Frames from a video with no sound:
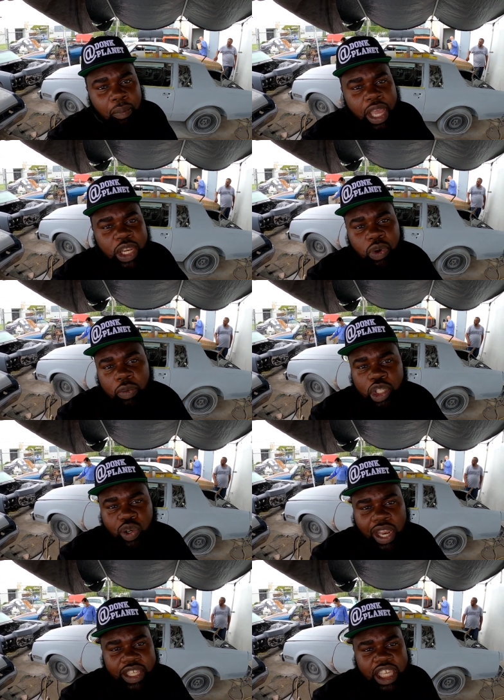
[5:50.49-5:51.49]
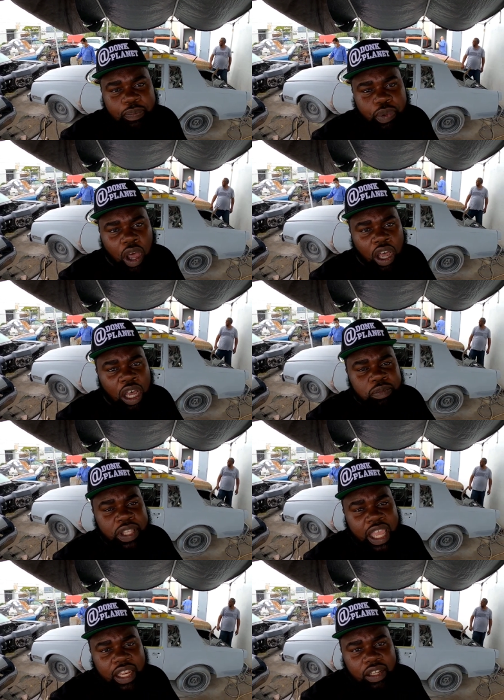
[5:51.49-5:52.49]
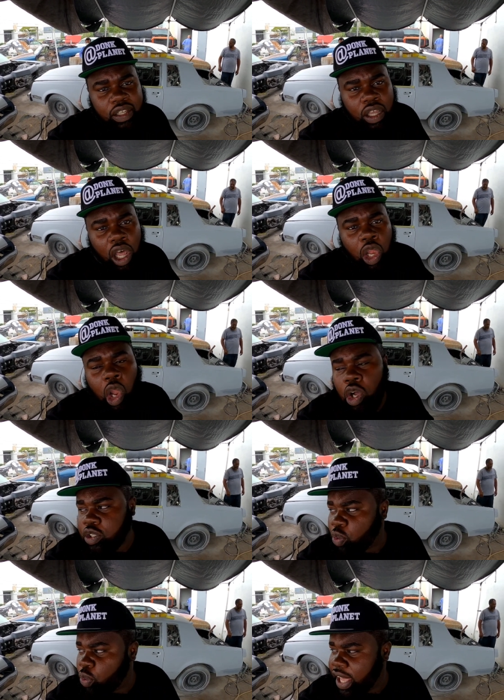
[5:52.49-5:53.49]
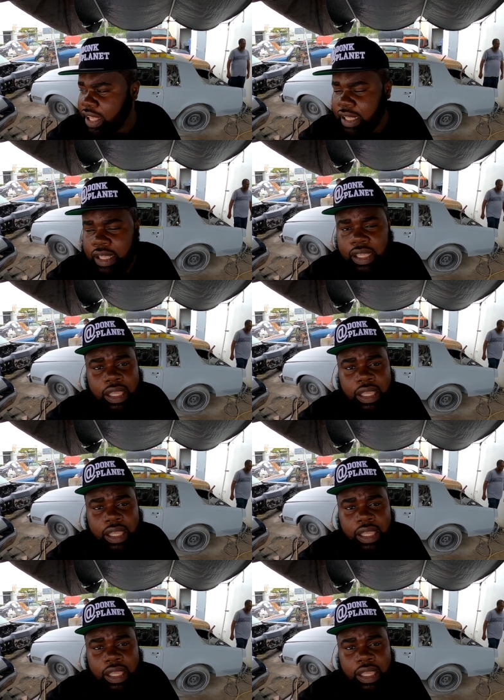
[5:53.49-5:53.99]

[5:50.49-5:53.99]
But anyway, we trying to keep y'all updated along the way.